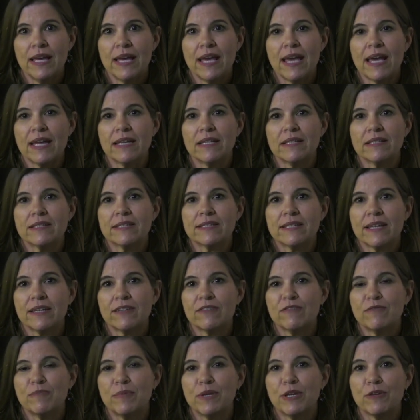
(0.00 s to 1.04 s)
And instead
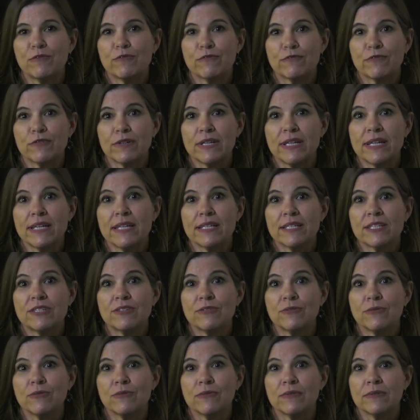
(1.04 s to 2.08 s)
of being free
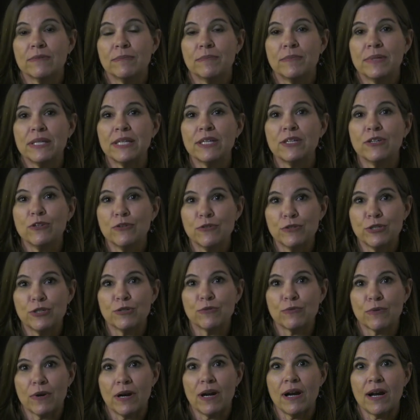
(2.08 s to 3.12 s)
to be who
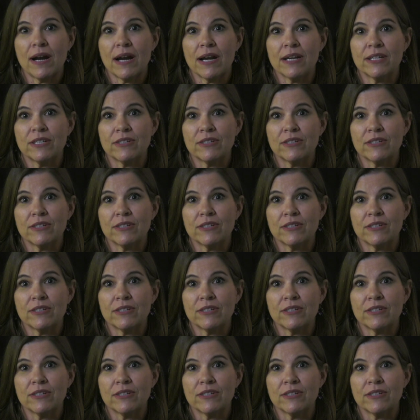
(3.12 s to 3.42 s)
you are,